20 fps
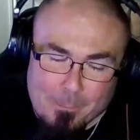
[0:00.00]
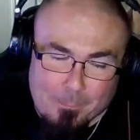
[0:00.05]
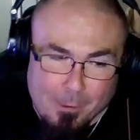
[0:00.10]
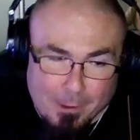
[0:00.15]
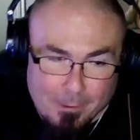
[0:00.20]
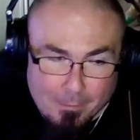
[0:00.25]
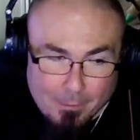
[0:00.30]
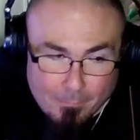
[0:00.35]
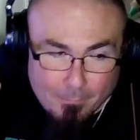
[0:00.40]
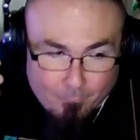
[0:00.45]

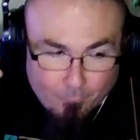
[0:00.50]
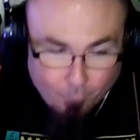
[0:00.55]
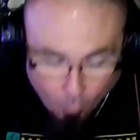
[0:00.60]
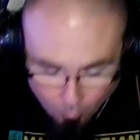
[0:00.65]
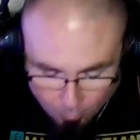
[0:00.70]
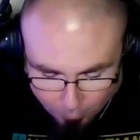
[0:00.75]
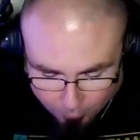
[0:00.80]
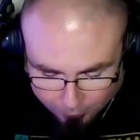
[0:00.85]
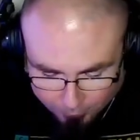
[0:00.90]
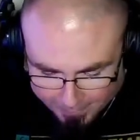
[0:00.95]
But
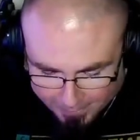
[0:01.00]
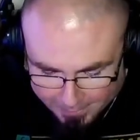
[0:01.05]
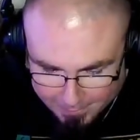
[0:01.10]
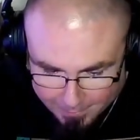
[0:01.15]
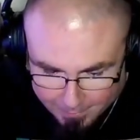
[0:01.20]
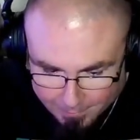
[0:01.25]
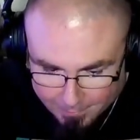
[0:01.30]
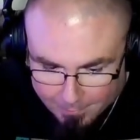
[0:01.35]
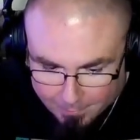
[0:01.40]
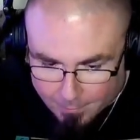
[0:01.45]
vocally,
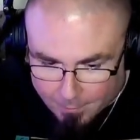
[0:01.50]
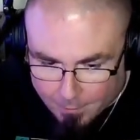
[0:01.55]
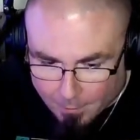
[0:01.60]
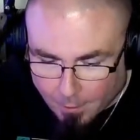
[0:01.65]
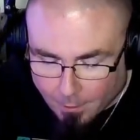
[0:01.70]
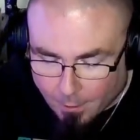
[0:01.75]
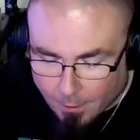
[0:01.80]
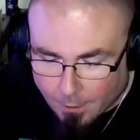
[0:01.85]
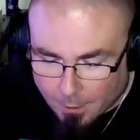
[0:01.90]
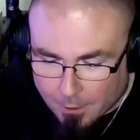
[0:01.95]

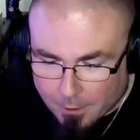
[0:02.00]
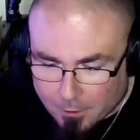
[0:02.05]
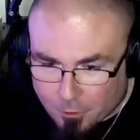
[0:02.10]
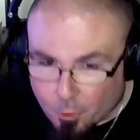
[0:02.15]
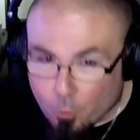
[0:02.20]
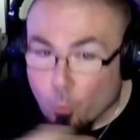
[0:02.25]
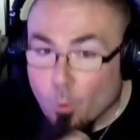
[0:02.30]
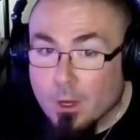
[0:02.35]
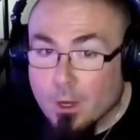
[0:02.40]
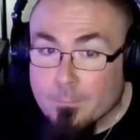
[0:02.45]

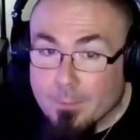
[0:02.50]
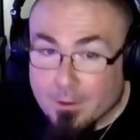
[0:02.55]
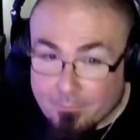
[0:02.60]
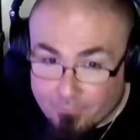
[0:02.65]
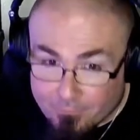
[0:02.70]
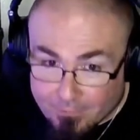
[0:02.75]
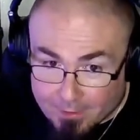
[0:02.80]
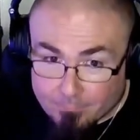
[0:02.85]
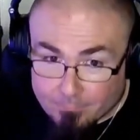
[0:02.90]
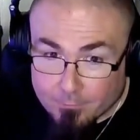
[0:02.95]
you're one of my
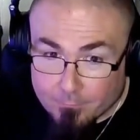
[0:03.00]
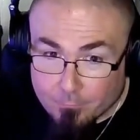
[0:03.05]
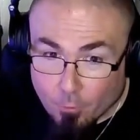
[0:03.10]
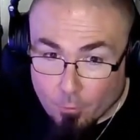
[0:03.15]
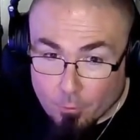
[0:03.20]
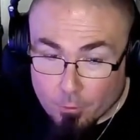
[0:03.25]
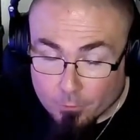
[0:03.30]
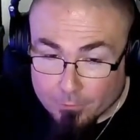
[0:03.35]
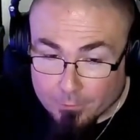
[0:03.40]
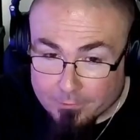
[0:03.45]
favorite
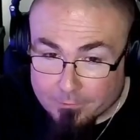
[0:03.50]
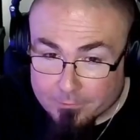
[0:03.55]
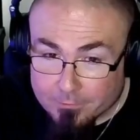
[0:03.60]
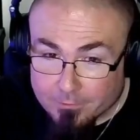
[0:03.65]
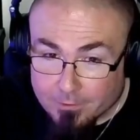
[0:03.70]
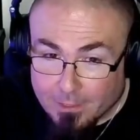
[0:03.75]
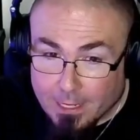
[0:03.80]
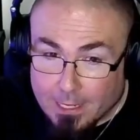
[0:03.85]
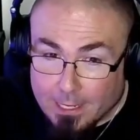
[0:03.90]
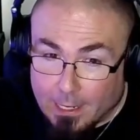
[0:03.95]

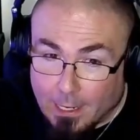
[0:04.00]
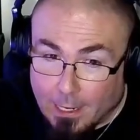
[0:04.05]
vocalists, and